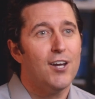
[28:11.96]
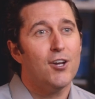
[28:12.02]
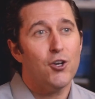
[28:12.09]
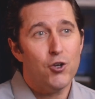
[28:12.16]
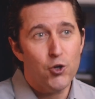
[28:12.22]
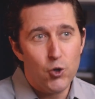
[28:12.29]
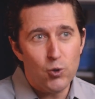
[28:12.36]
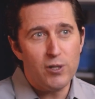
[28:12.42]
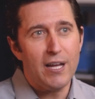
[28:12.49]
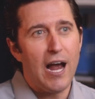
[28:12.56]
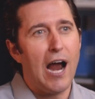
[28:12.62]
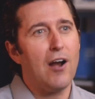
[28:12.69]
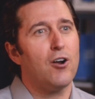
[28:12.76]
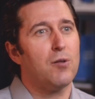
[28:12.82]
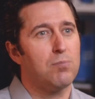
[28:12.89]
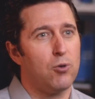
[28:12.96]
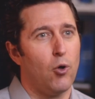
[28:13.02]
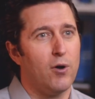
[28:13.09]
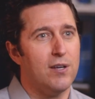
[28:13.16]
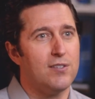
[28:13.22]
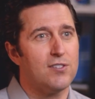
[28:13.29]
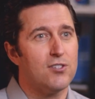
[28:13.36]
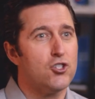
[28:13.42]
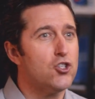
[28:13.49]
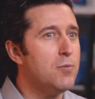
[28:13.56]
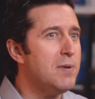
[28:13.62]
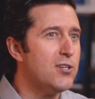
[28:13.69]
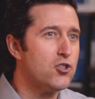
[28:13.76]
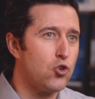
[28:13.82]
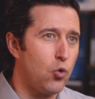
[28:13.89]
Newly hired employees should
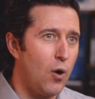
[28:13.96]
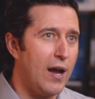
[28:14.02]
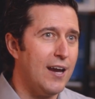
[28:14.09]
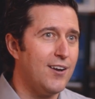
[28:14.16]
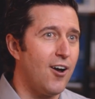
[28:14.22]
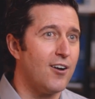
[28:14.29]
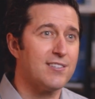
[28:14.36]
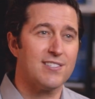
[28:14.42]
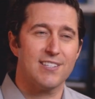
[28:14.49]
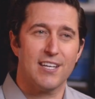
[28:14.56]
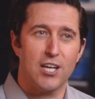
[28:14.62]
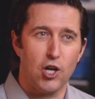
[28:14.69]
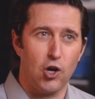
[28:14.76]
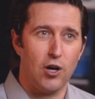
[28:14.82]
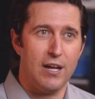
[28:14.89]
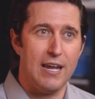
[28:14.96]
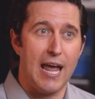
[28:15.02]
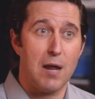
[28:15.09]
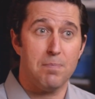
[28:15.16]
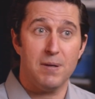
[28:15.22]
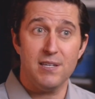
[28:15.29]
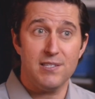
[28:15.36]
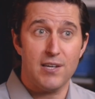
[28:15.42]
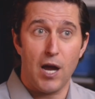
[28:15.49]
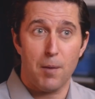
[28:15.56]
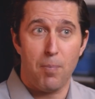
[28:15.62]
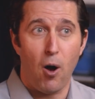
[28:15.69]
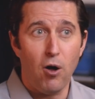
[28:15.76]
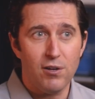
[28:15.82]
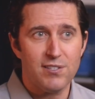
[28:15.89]
be trained on security and PCI
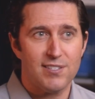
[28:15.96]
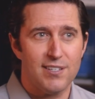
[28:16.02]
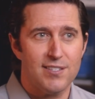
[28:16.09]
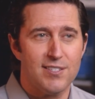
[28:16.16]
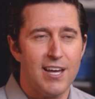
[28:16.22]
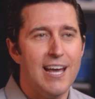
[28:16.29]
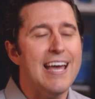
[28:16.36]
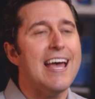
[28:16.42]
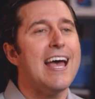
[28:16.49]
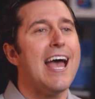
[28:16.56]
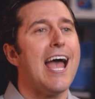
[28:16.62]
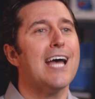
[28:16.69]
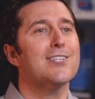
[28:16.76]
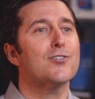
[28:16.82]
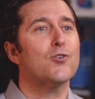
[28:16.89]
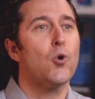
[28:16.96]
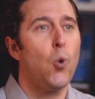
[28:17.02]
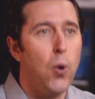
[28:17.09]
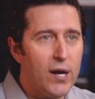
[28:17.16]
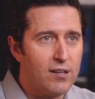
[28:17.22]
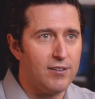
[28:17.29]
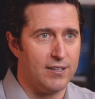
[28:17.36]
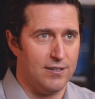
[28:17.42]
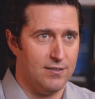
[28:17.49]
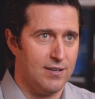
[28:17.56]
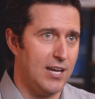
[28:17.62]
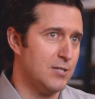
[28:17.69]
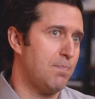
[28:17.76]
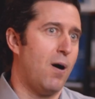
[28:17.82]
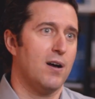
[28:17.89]
policies as quickly
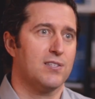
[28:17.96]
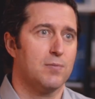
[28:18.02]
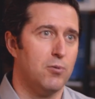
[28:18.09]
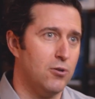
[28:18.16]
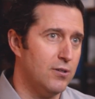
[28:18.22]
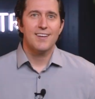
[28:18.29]
as possible.